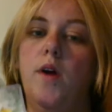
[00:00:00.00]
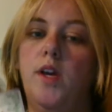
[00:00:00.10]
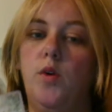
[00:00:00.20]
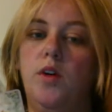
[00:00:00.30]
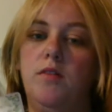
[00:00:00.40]
what
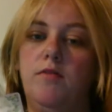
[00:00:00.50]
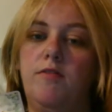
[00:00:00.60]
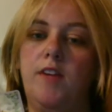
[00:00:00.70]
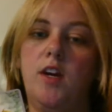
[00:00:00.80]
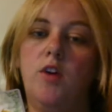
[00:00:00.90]
you can
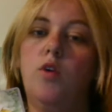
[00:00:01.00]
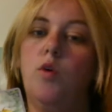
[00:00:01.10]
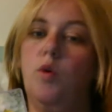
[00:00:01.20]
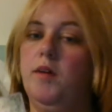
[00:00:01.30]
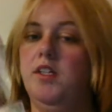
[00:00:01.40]
feel,
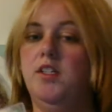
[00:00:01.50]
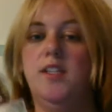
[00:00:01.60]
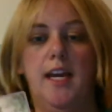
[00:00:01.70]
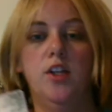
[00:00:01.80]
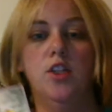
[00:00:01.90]
or what is
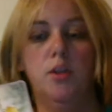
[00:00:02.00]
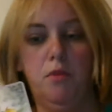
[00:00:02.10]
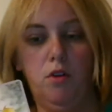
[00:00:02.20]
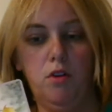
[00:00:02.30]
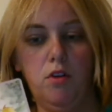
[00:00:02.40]
tangible.